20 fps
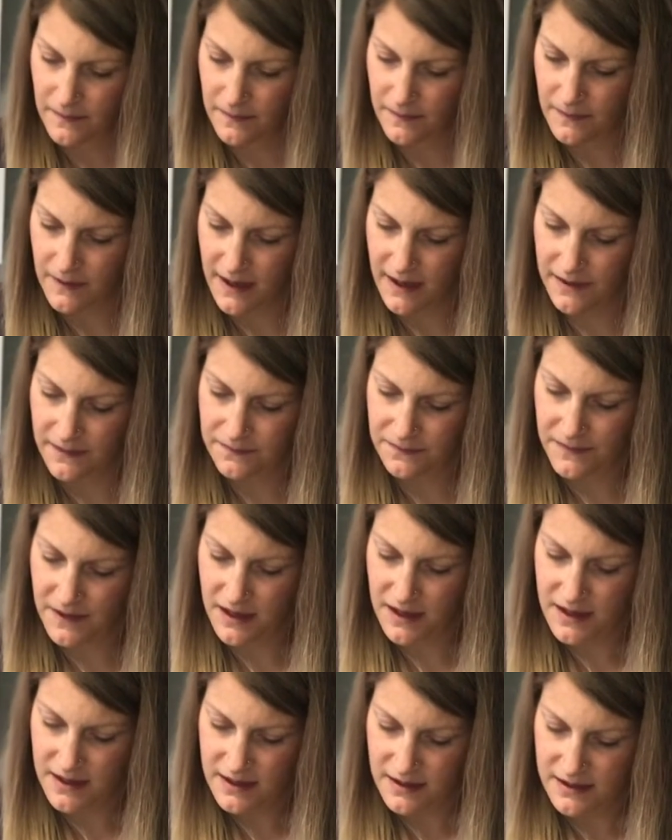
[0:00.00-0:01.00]
Okay.
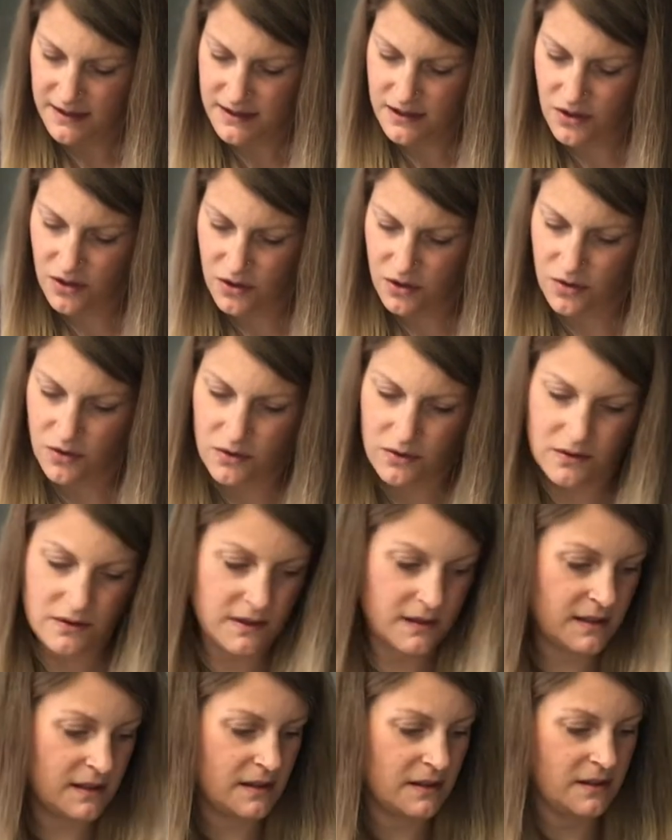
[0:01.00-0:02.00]
So
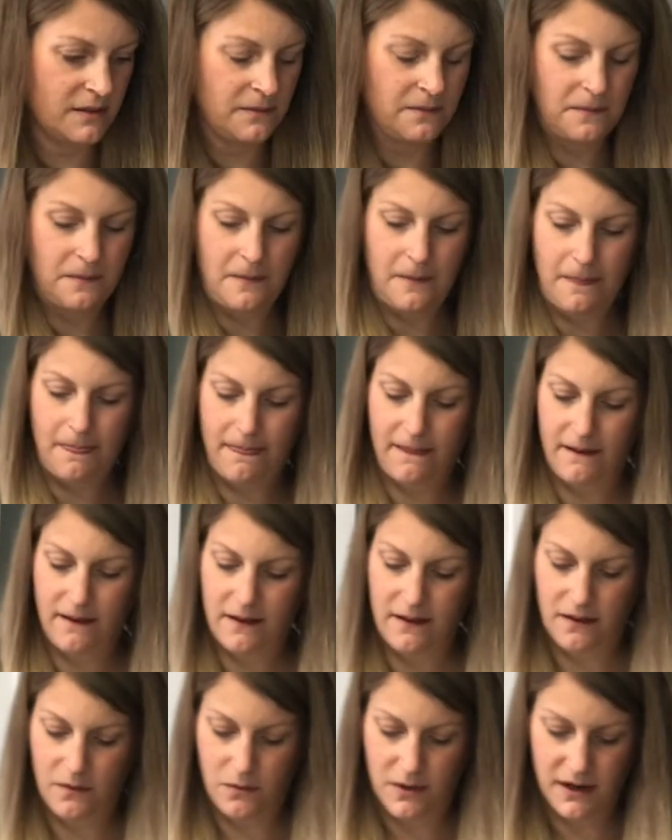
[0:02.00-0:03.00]

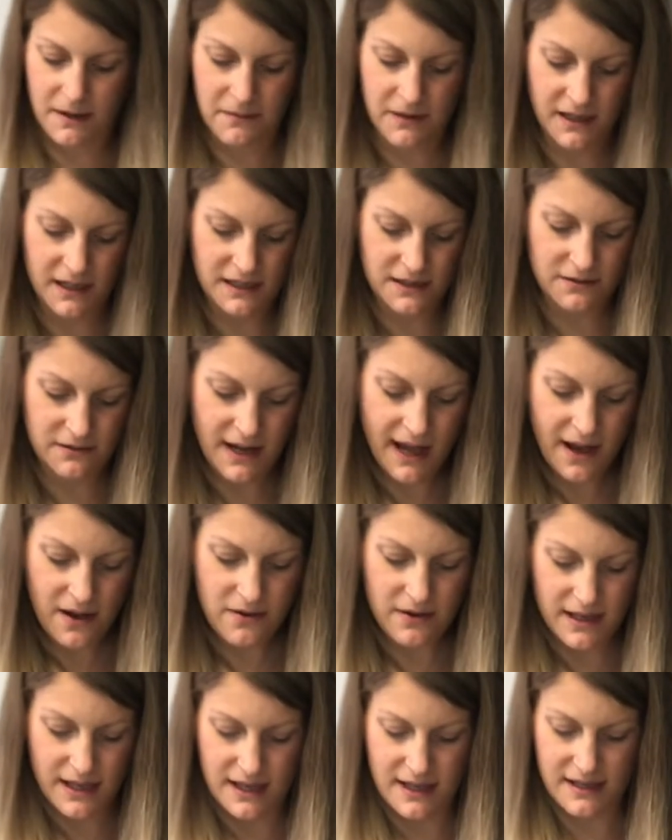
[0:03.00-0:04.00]
what I'm gonna do
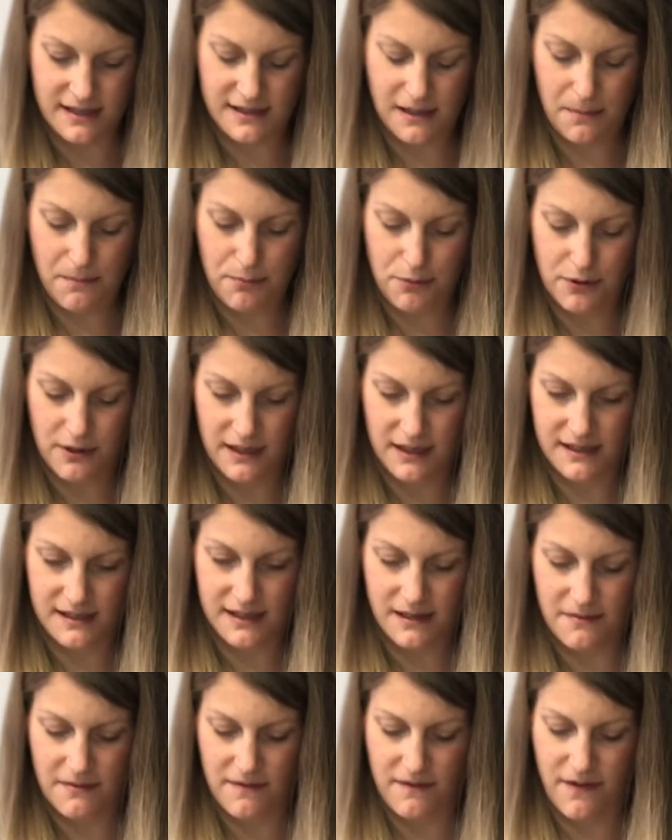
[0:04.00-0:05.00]
now is put
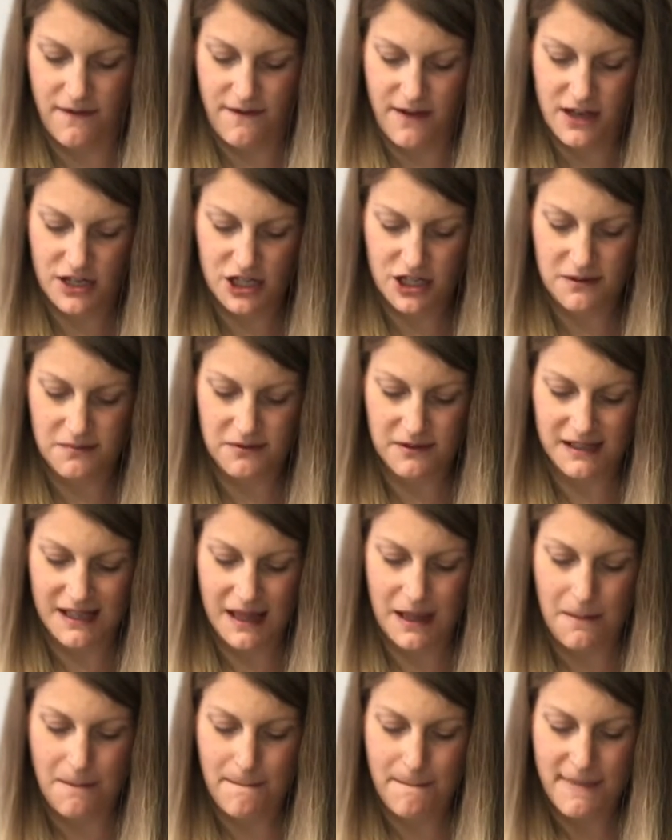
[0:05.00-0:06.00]
some of the vegetables in
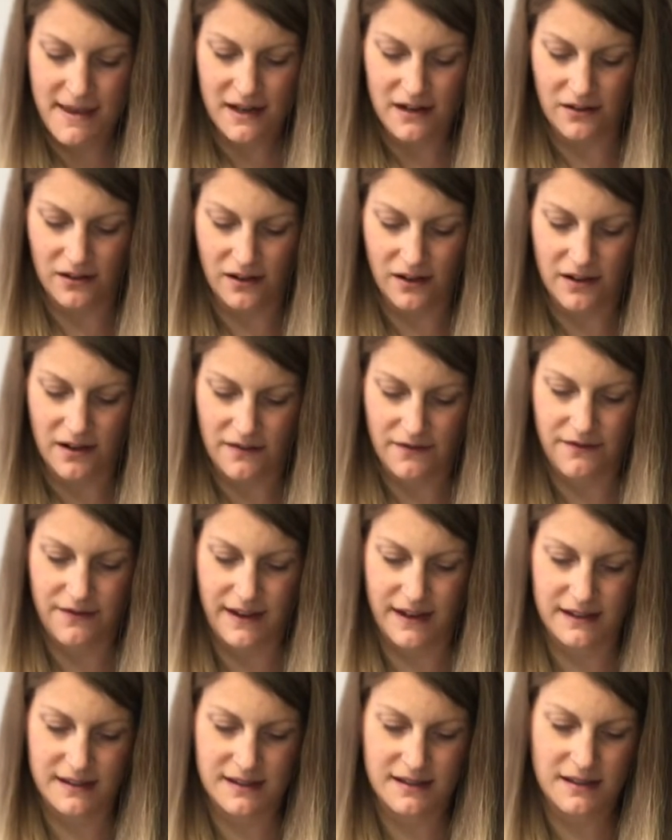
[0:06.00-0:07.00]
the middle of
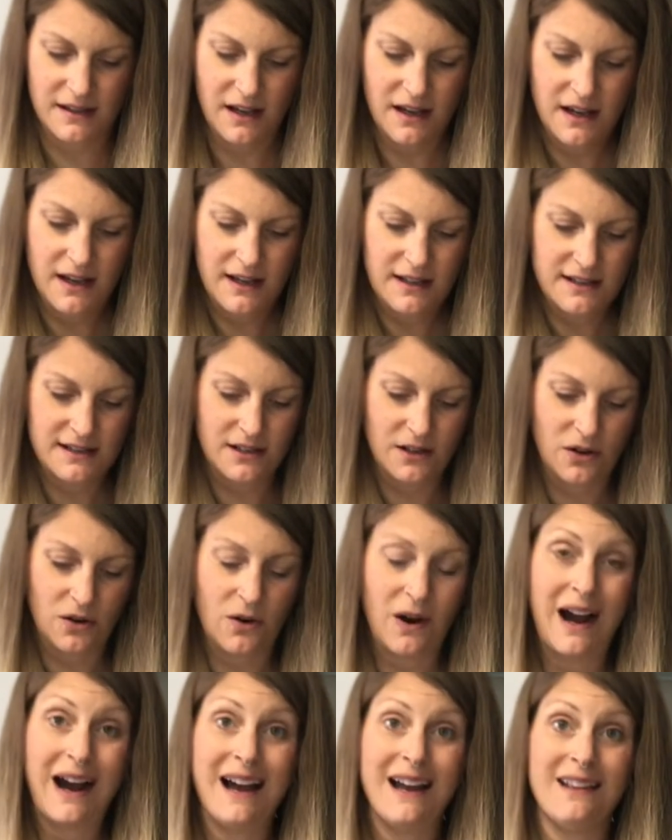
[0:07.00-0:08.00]
this.
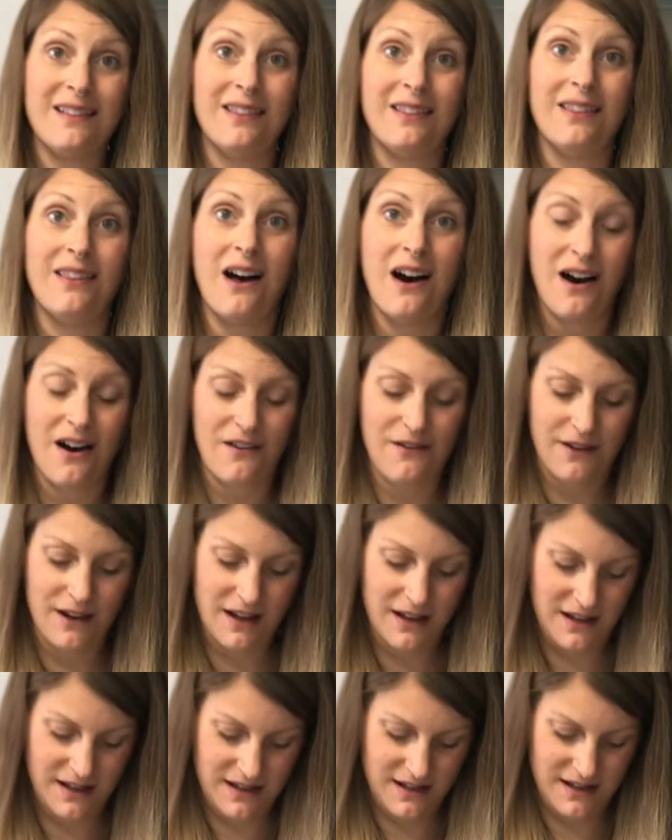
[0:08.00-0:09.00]
So I love
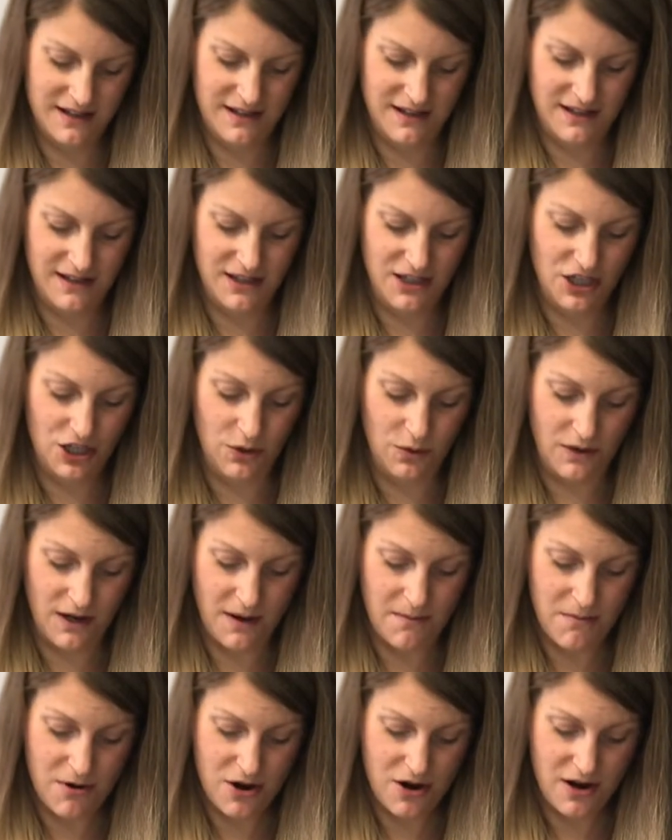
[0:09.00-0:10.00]

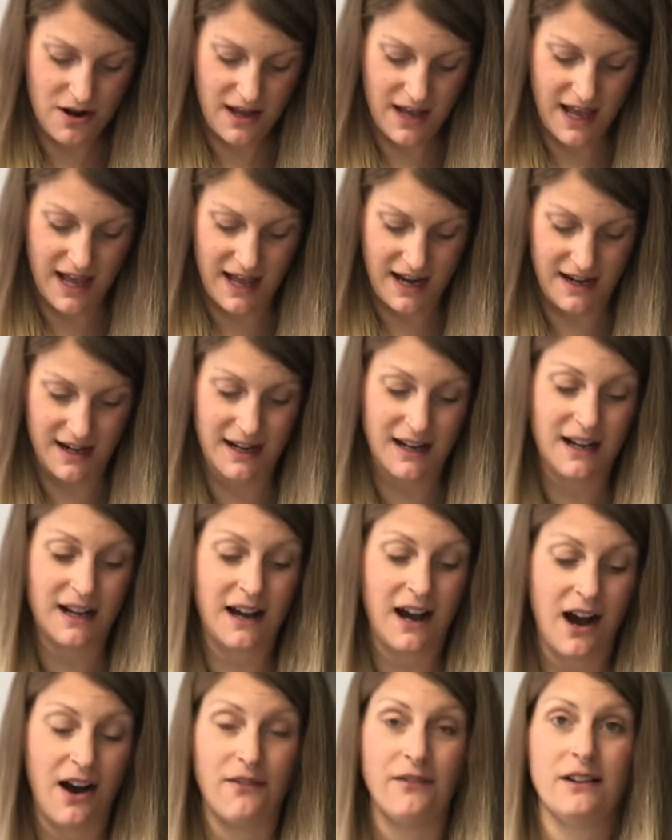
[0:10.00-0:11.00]
cucumber and
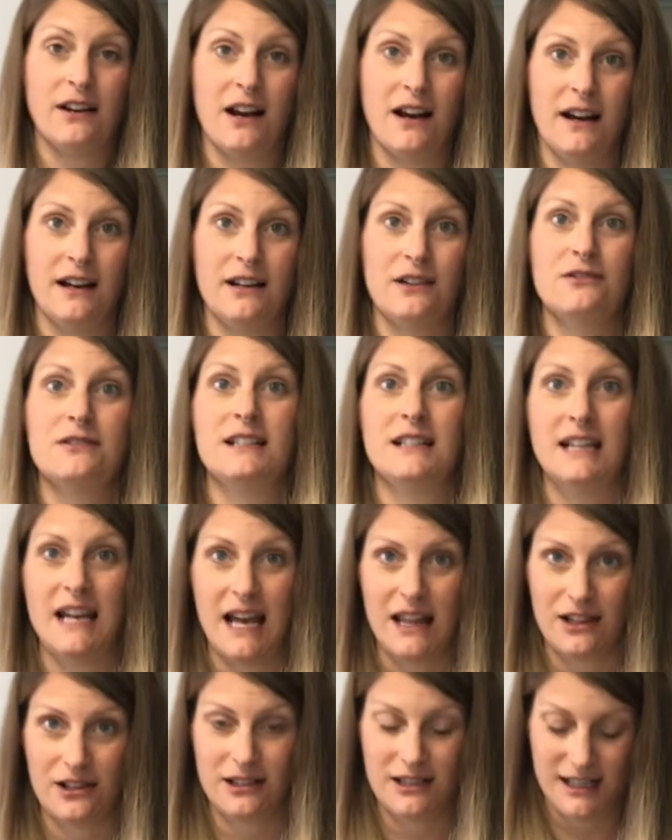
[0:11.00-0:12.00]
avocado
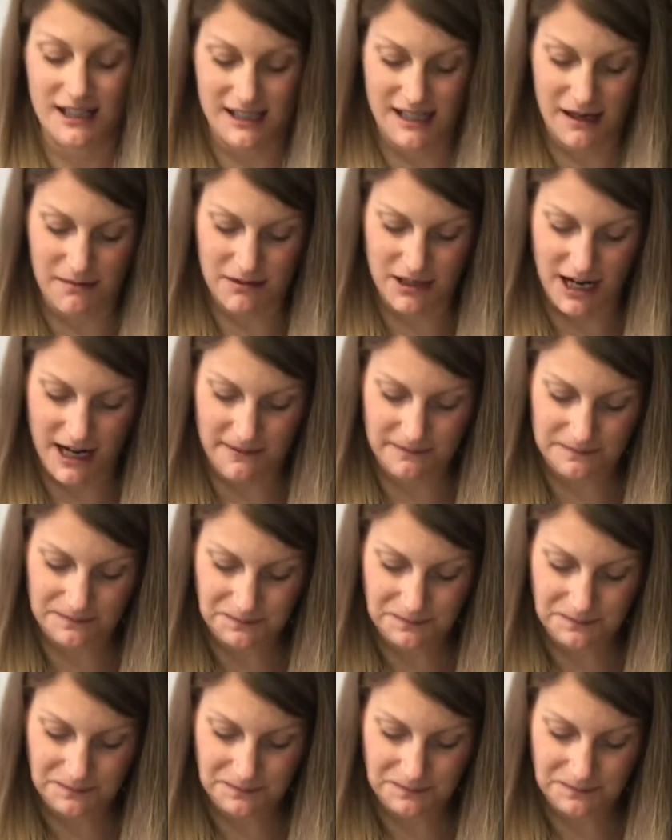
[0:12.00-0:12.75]
together at the same time.